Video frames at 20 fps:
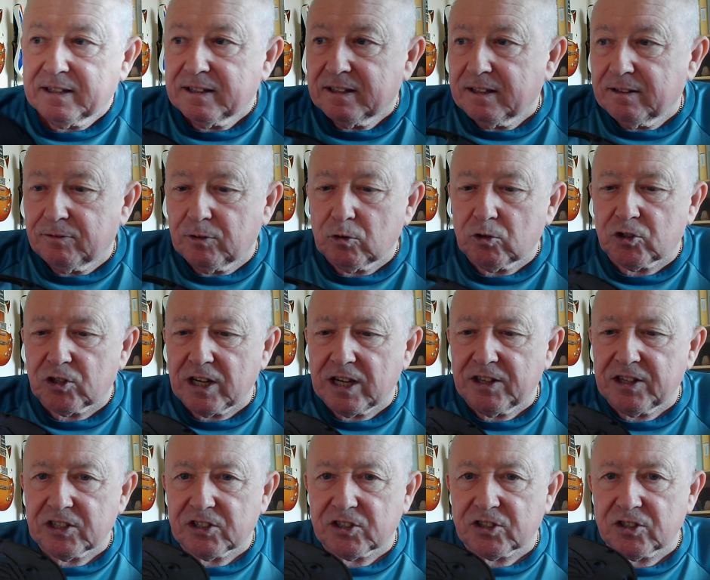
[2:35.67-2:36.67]
if you see
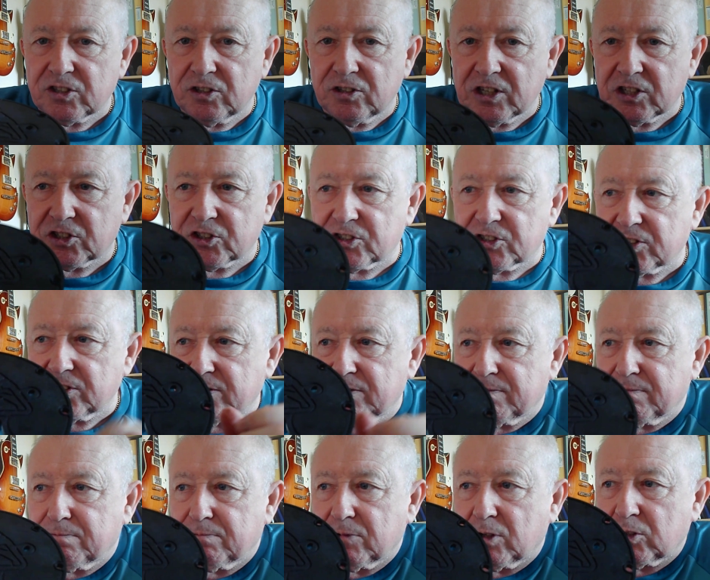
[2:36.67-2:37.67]
this, it's
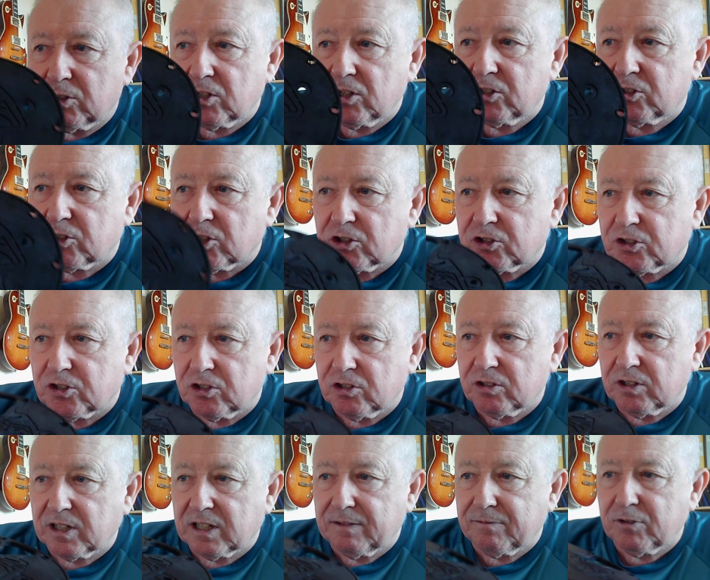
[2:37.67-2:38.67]
just to
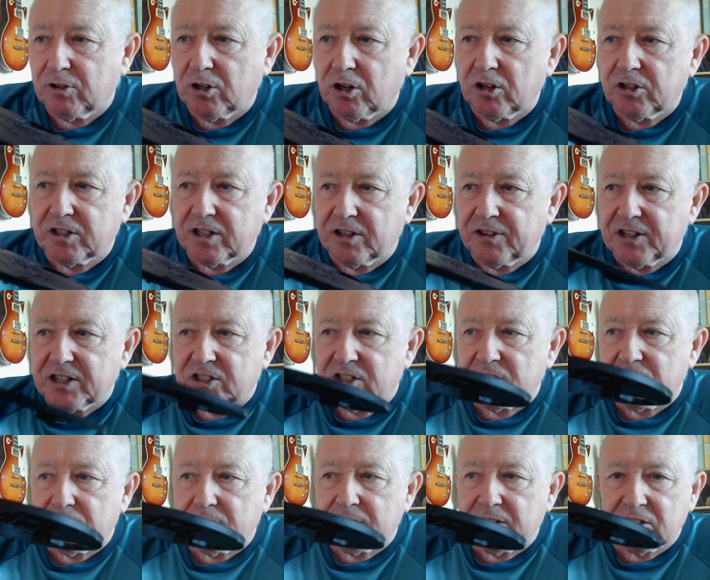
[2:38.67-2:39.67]
give you an idea. This
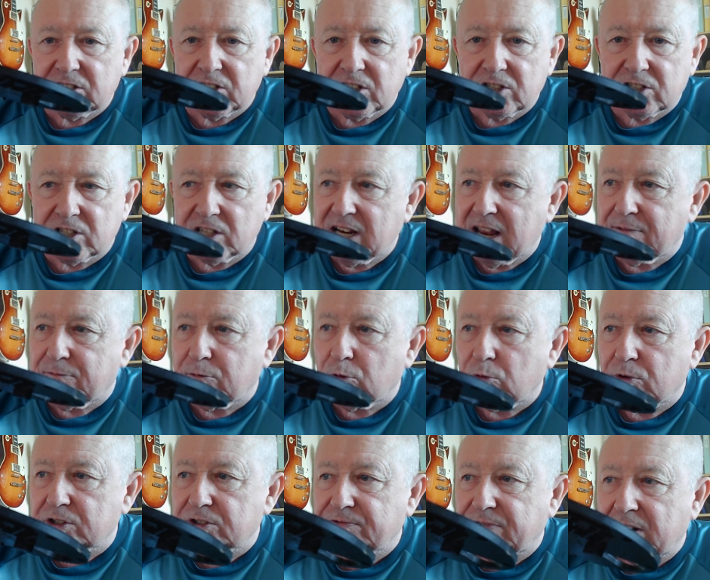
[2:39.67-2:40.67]
is a level
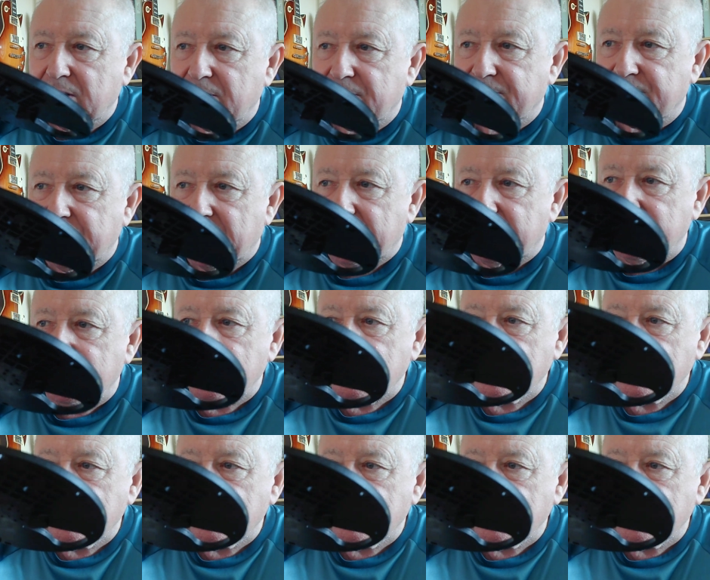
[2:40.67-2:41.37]
that's very thin.